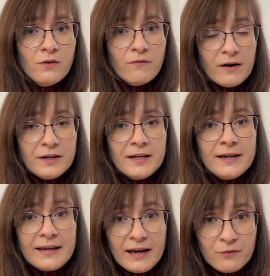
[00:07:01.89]
very
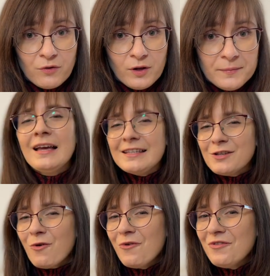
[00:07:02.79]
carefully.
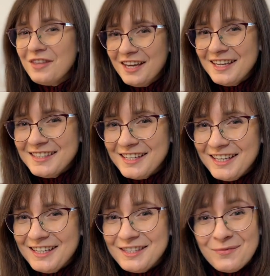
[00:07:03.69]
So this
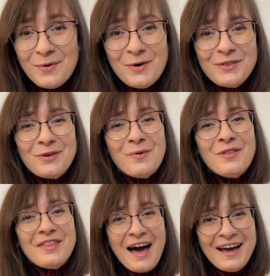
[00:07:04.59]
is what
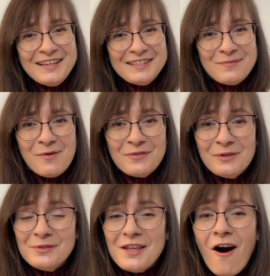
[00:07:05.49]
quantized
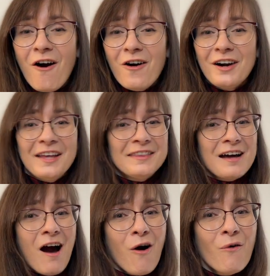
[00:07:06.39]
models are and
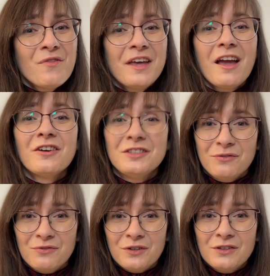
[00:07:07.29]
how they are
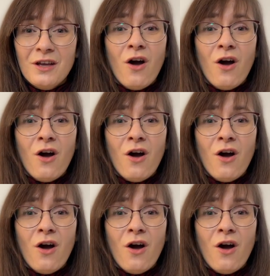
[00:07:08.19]
different